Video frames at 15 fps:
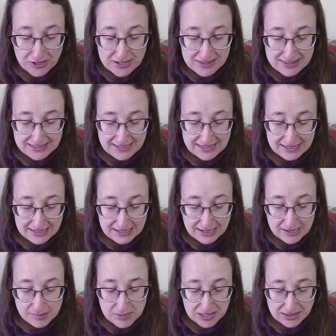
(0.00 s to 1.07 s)
thing
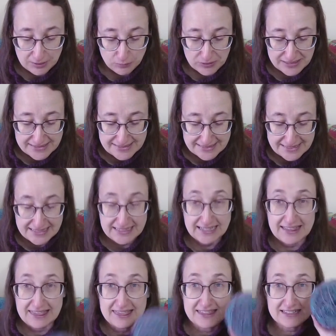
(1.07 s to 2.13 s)
that we did.
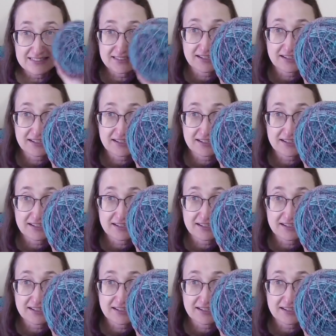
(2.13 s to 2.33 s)
This